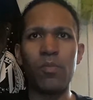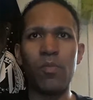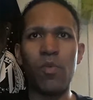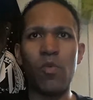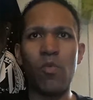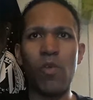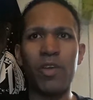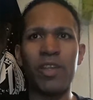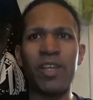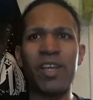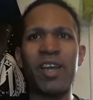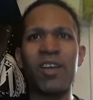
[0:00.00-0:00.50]

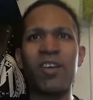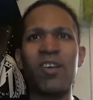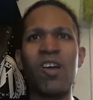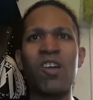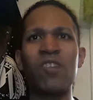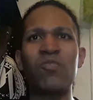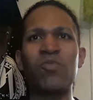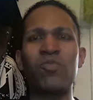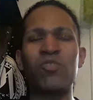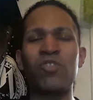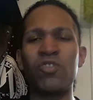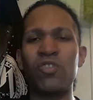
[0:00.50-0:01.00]
While the
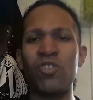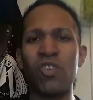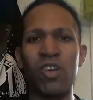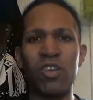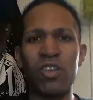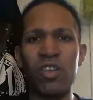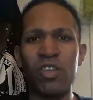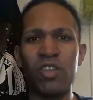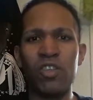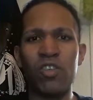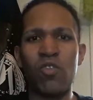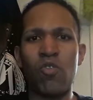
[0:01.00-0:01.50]
Icons was just
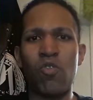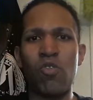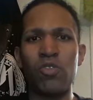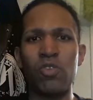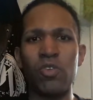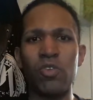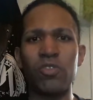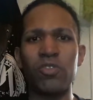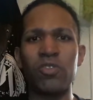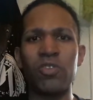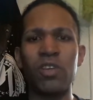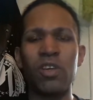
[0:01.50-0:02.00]
in the
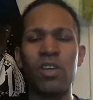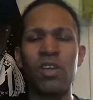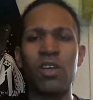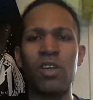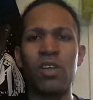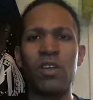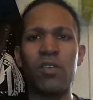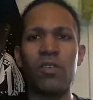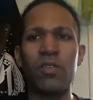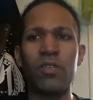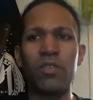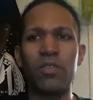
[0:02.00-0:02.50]
corners,
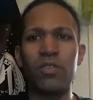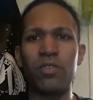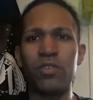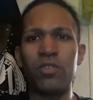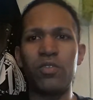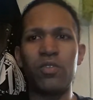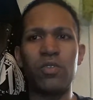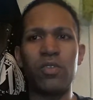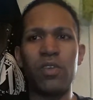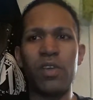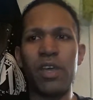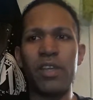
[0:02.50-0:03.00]

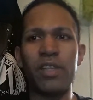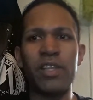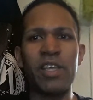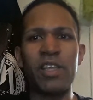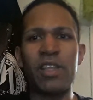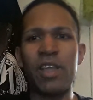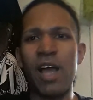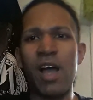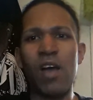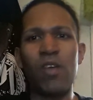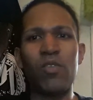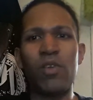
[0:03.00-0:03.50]
and
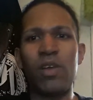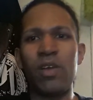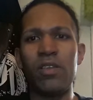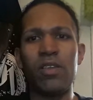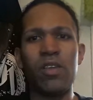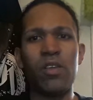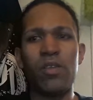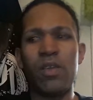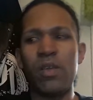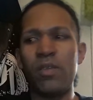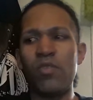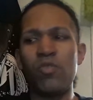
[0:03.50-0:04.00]
then out,
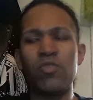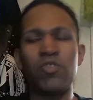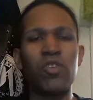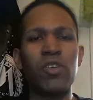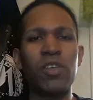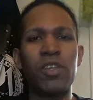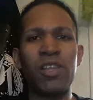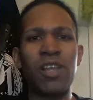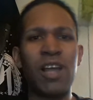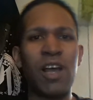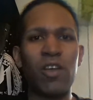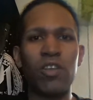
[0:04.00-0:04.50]
and, and also
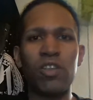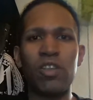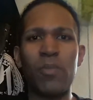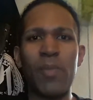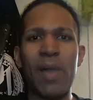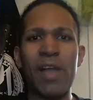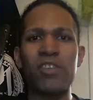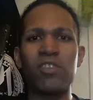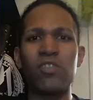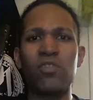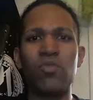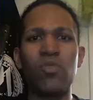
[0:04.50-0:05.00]
in and out of the
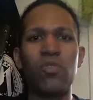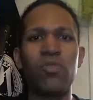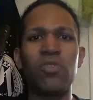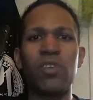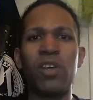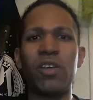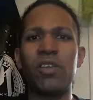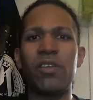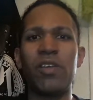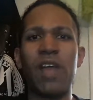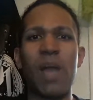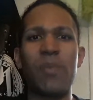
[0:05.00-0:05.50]
match, doing
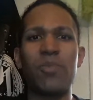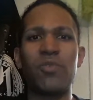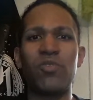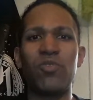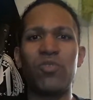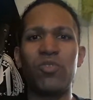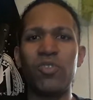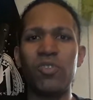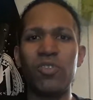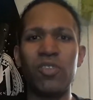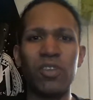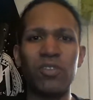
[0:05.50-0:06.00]
not,
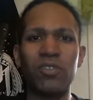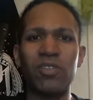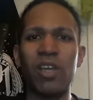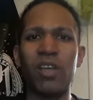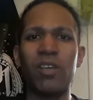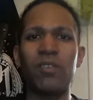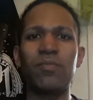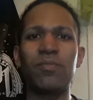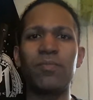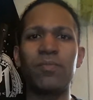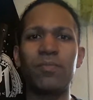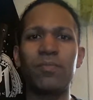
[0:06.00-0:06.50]
absolutely
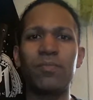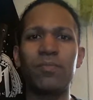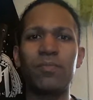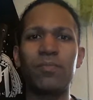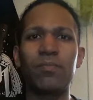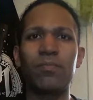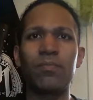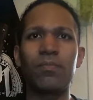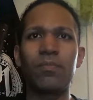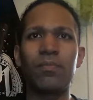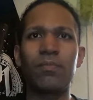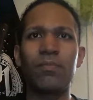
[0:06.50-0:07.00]
nothing.
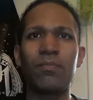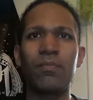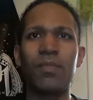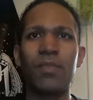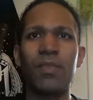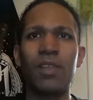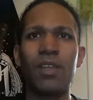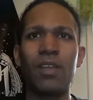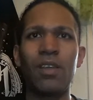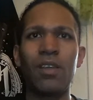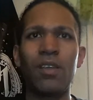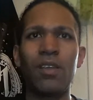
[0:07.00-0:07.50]

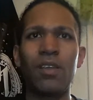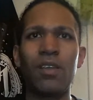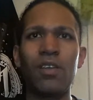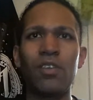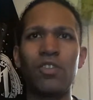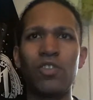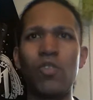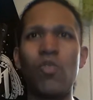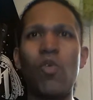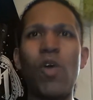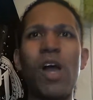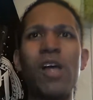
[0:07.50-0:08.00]

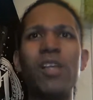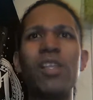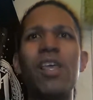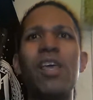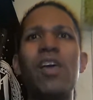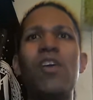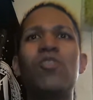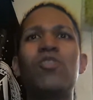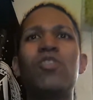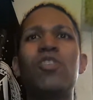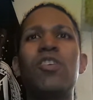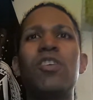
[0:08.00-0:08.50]
So why the
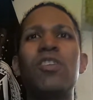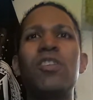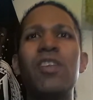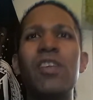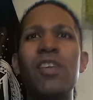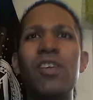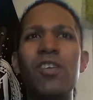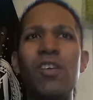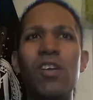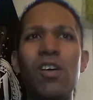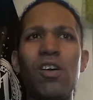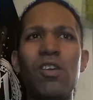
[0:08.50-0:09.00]
hell did they
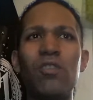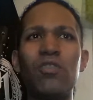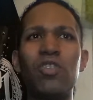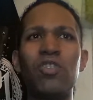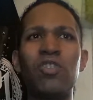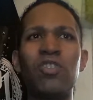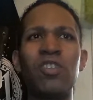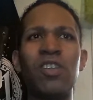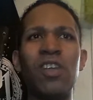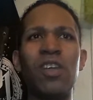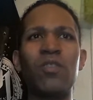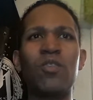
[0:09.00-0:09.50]
need uh, to
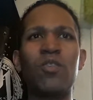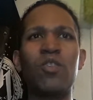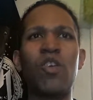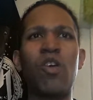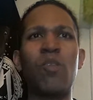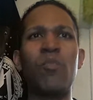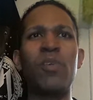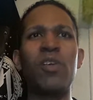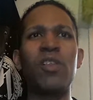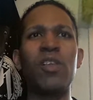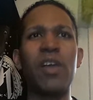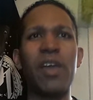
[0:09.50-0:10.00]
send
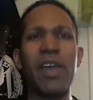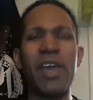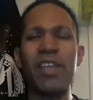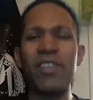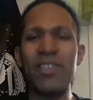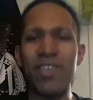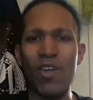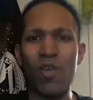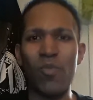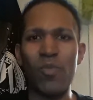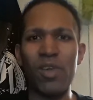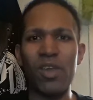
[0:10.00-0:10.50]
Carmella
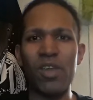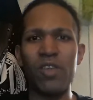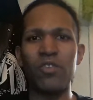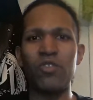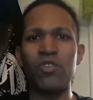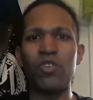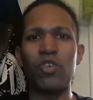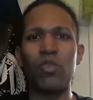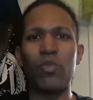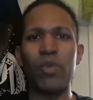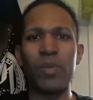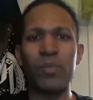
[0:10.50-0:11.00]
and Naomi
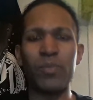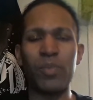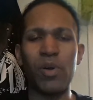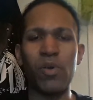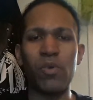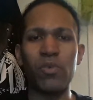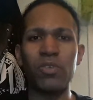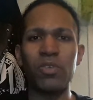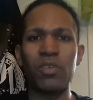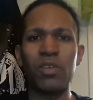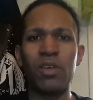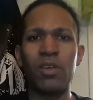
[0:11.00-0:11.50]
into the ring
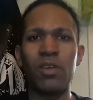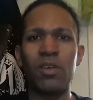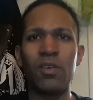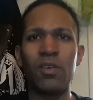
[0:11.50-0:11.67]
post?